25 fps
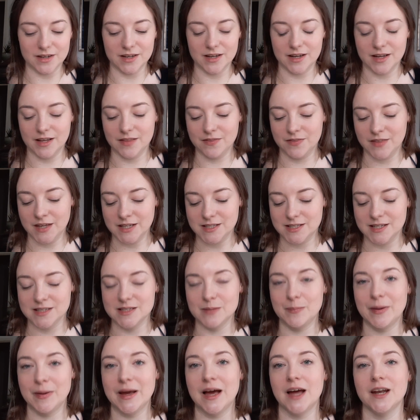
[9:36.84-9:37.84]
This is a
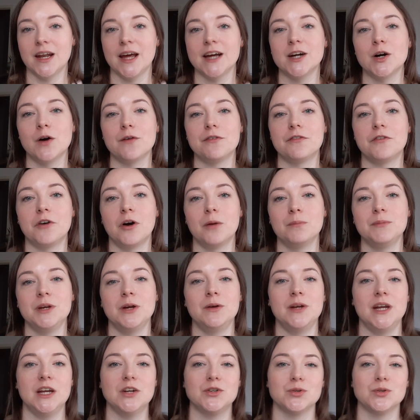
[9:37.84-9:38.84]
pattern I got from
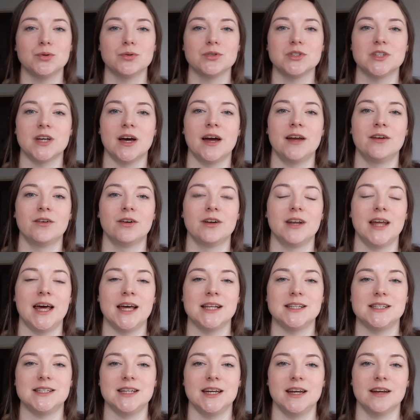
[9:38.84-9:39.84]
Unique Door Sign on
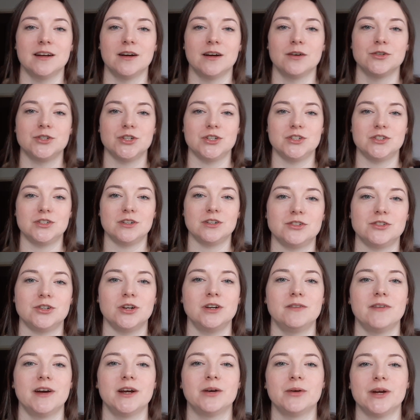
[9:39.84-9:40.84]
Etsy, and I'll just
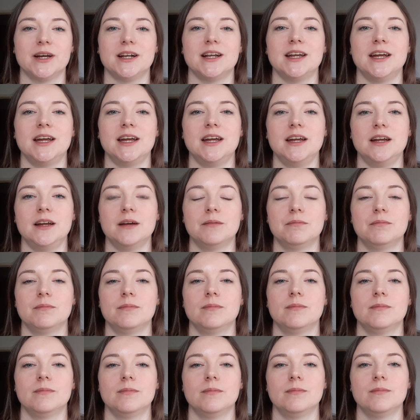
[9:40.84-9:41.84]
very quickly
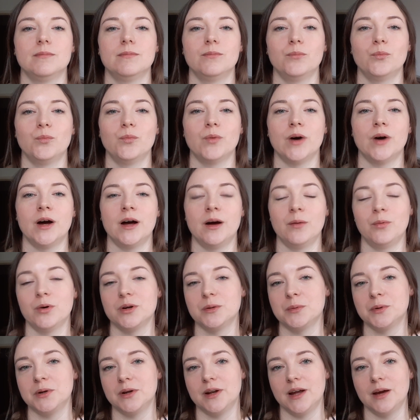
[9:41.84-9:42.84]
what it will
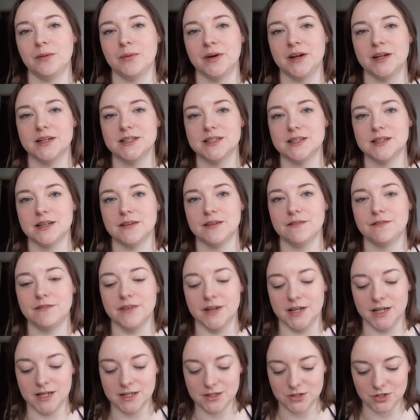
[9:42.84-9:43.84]
look like when it's
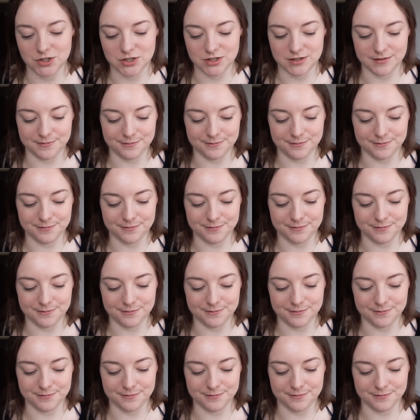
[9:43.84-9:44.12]
finished.